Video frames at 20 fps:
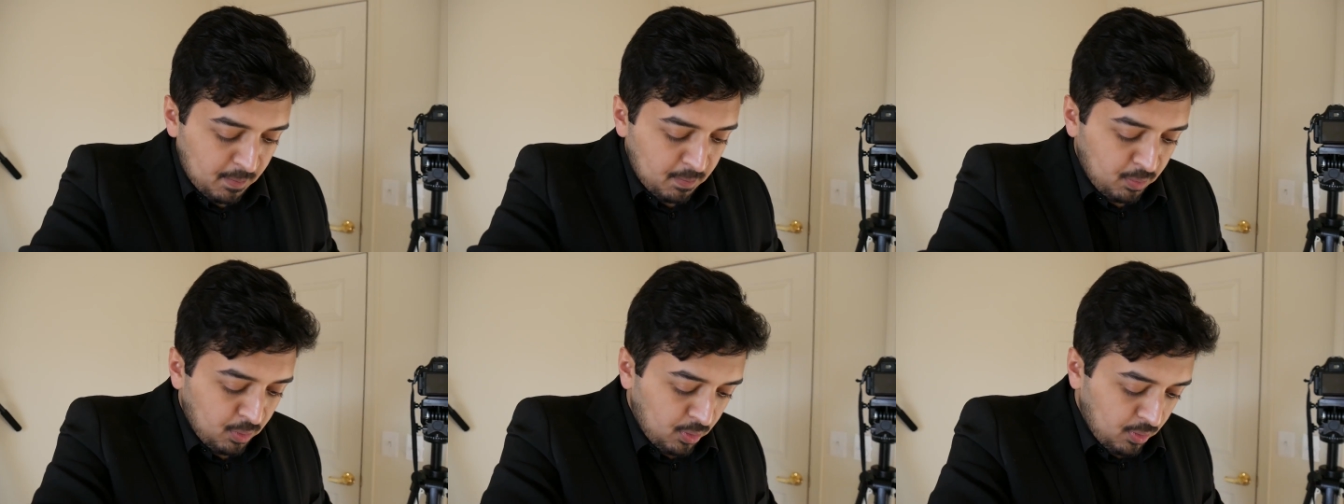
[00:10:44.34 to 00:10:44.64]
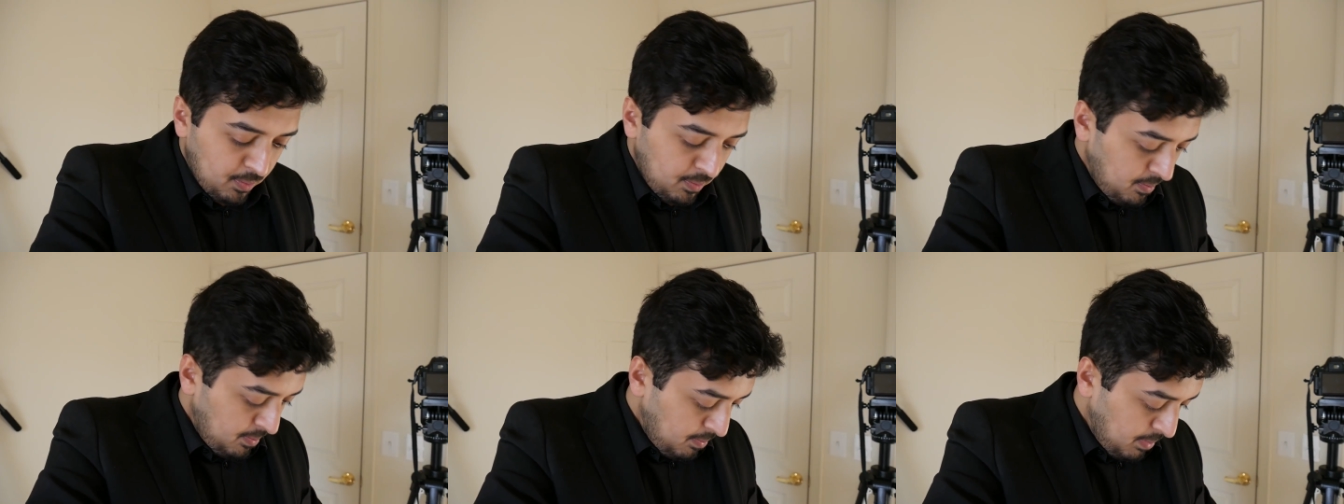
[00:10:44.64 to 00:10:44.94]

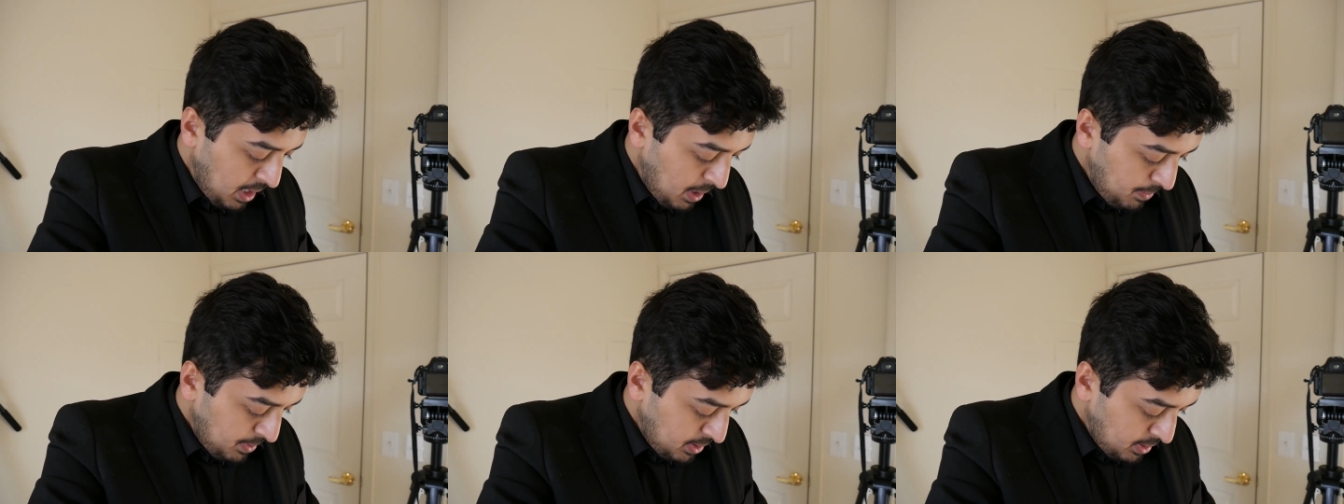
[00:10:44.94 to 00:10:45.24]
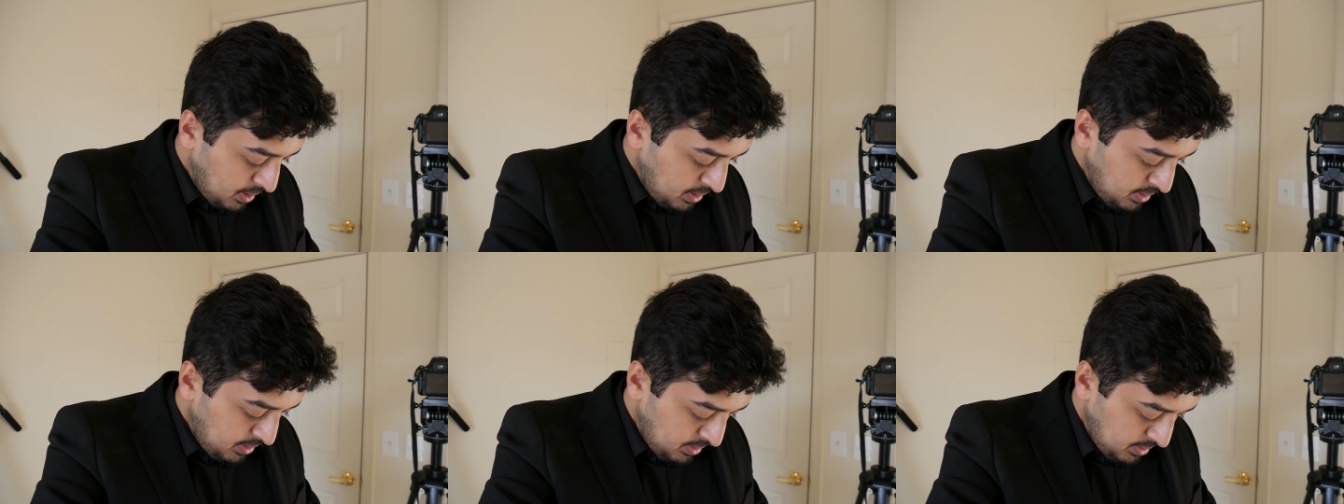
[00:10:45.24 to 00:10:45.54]
Boom, pop it
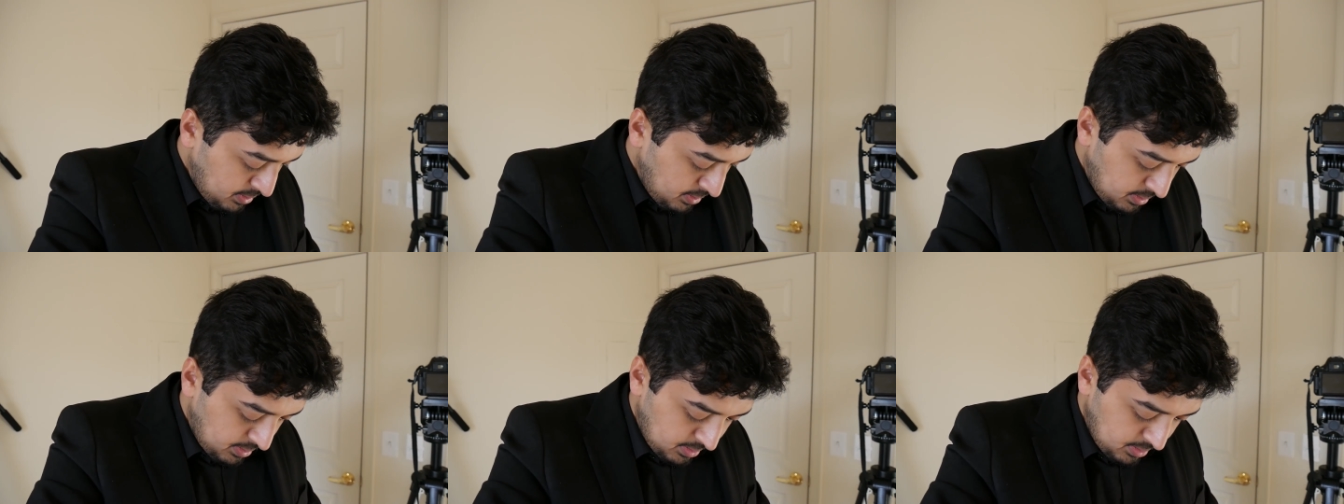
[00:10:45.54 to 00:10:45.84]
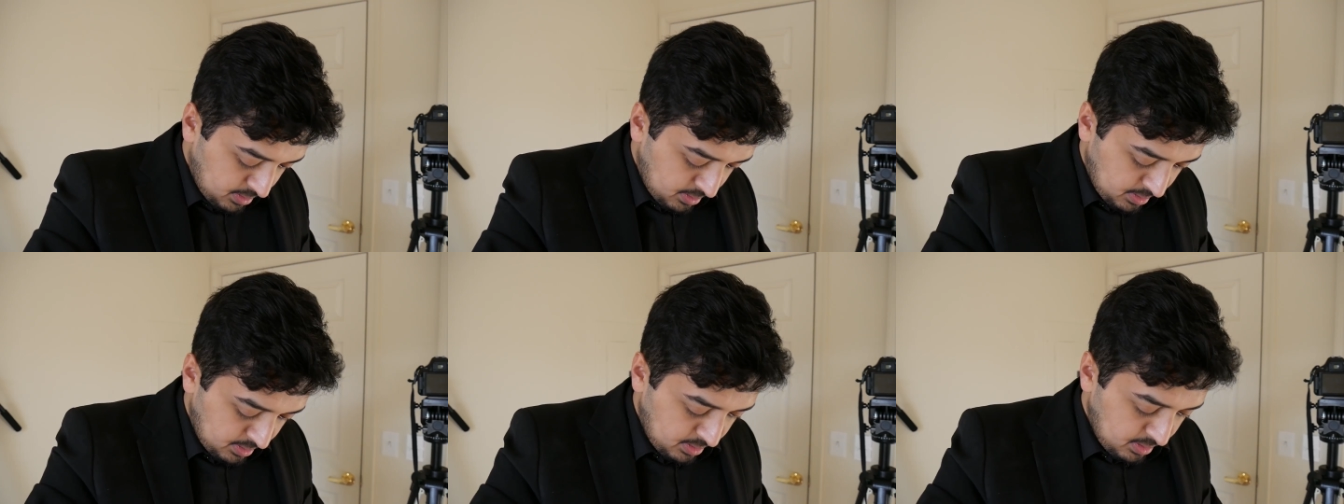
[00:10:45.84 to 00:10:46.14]
on.
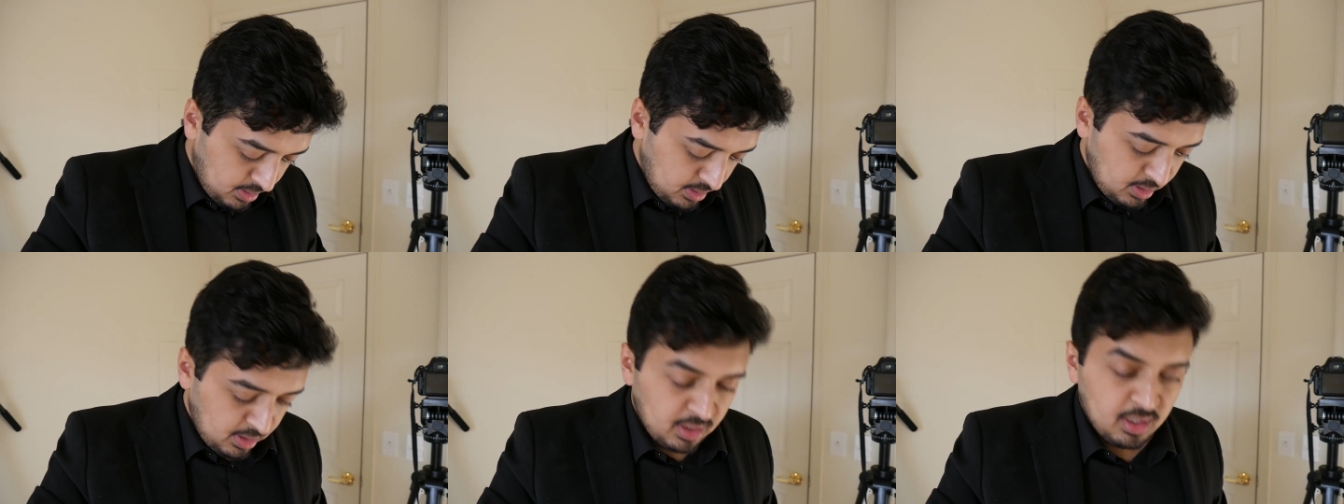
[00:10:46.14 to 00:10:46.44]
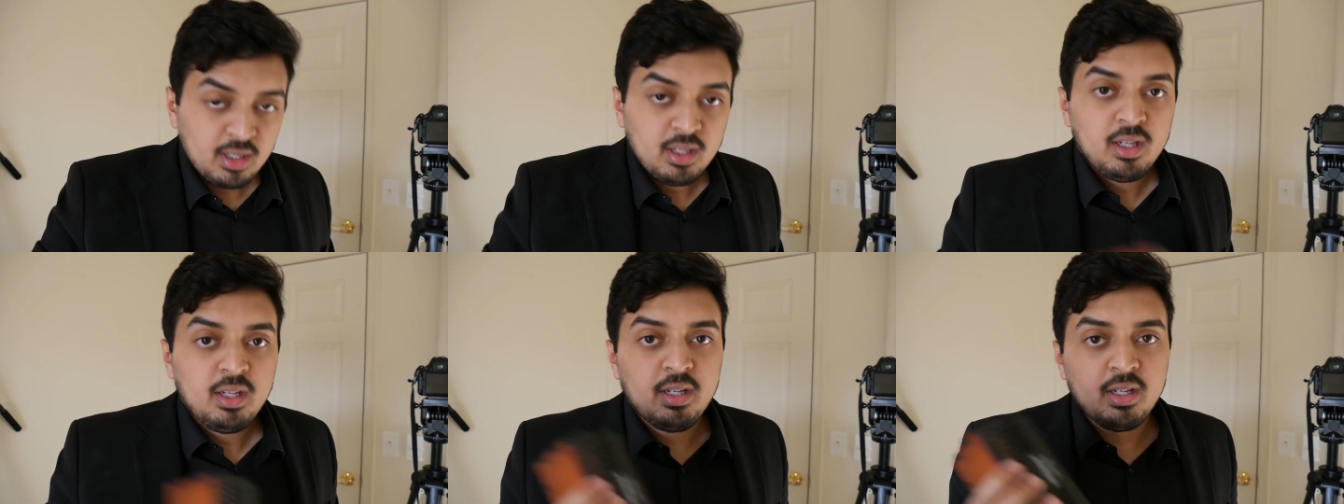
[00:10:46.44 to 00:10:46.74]

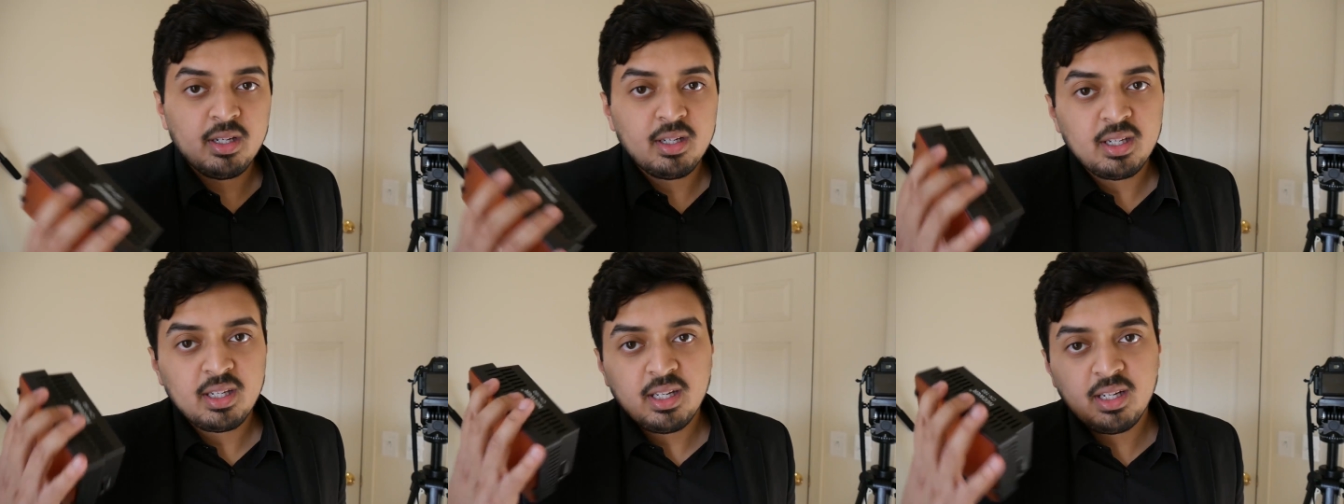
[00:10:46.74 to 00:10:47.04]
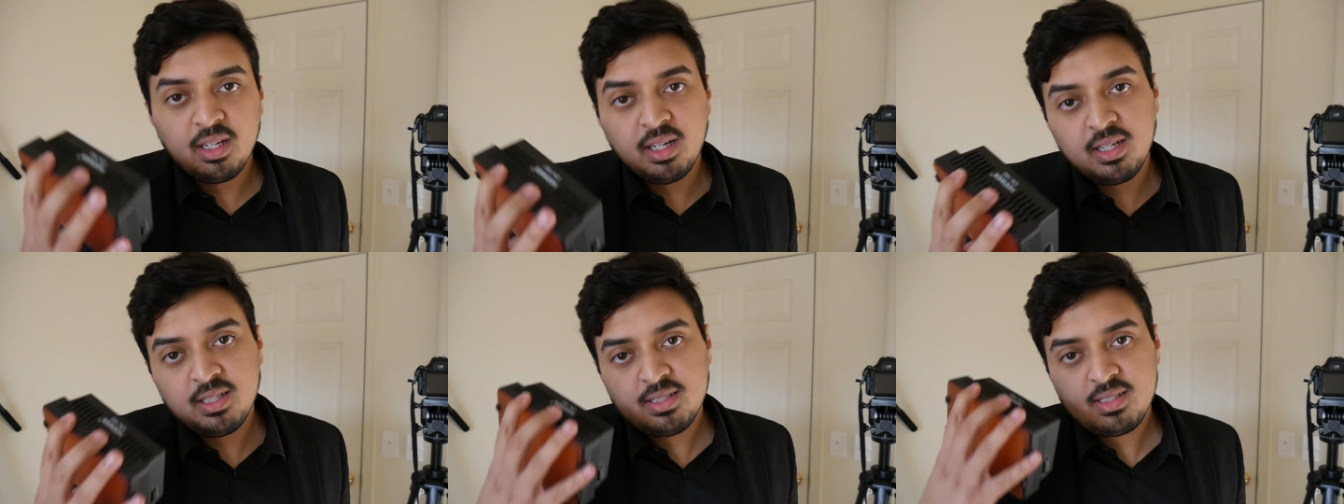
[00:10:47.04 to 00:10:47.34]
You're gonna
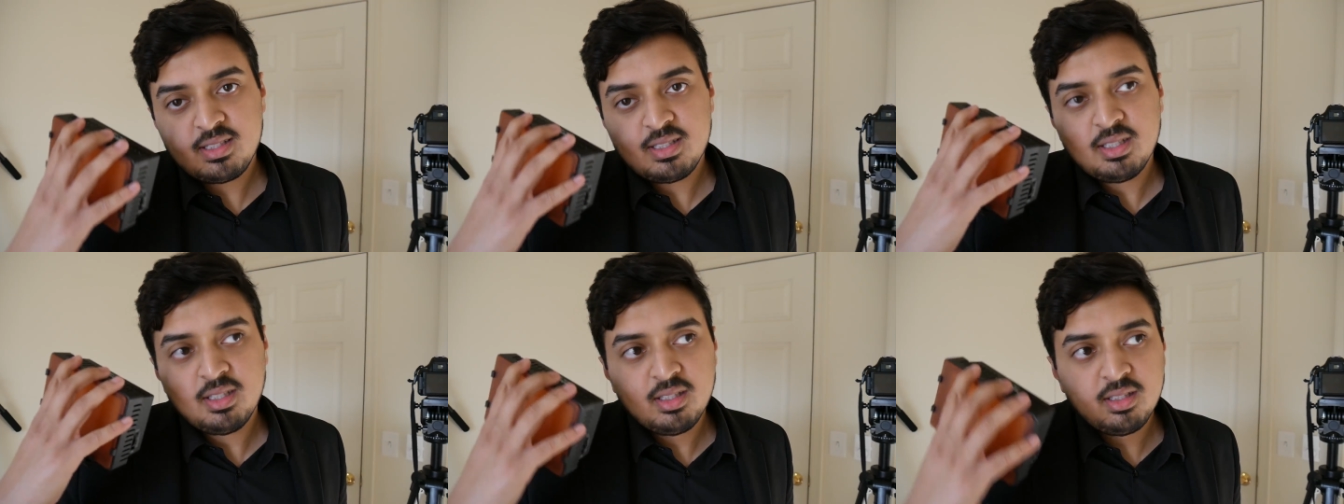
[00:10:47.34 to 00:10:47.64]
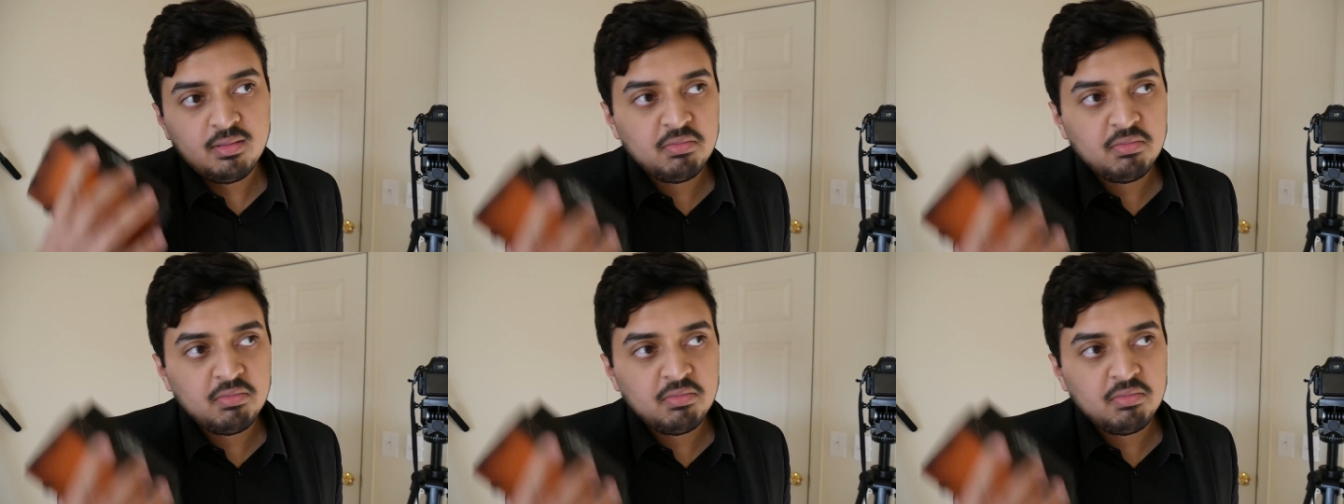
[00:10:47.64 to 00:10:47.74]
get nice